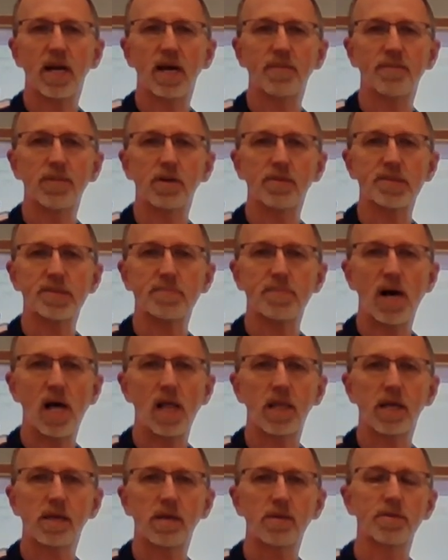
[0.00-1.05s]
of those
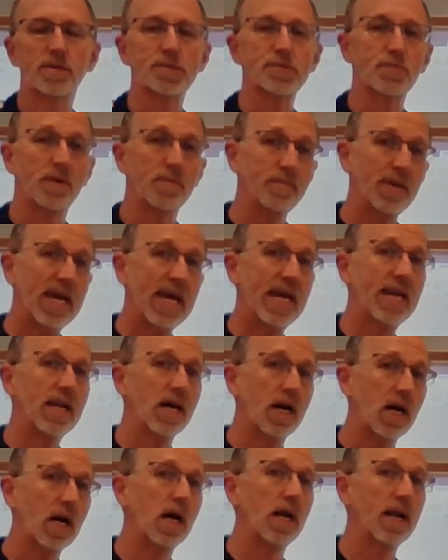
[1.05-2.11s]
molecules remain
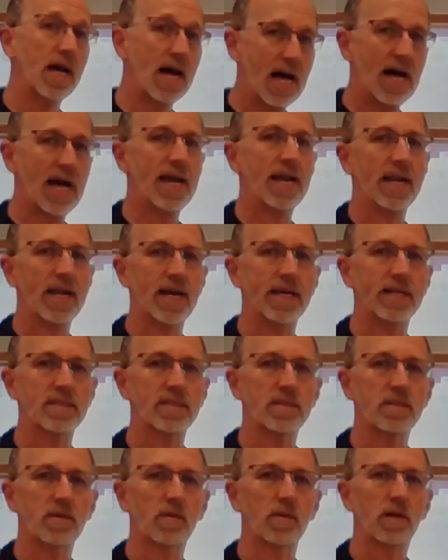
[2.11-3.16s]

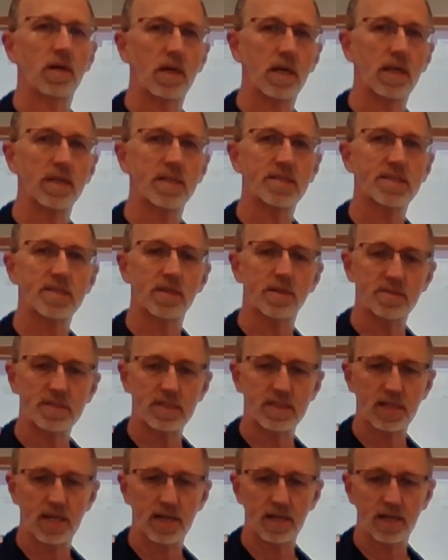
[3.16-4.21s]
unionized or
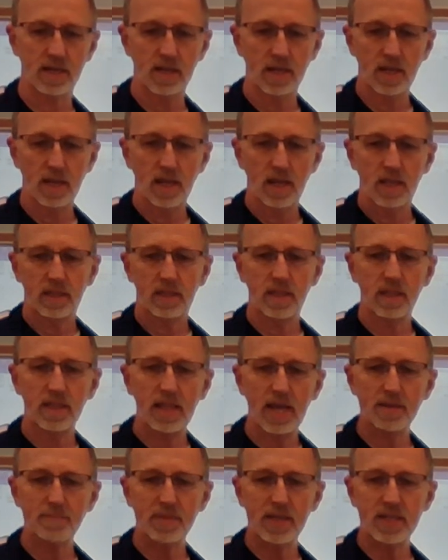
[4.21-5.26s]
undissociated, then
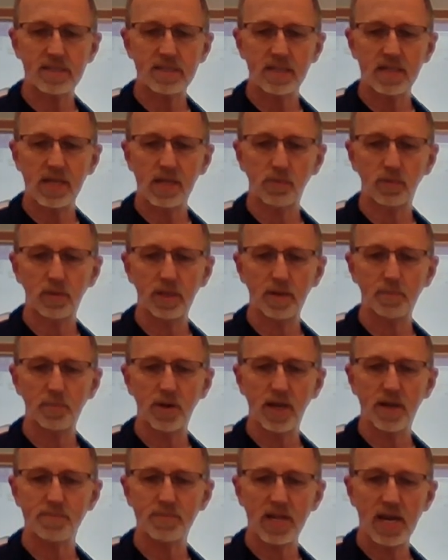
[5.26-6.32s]
that means at equilibrium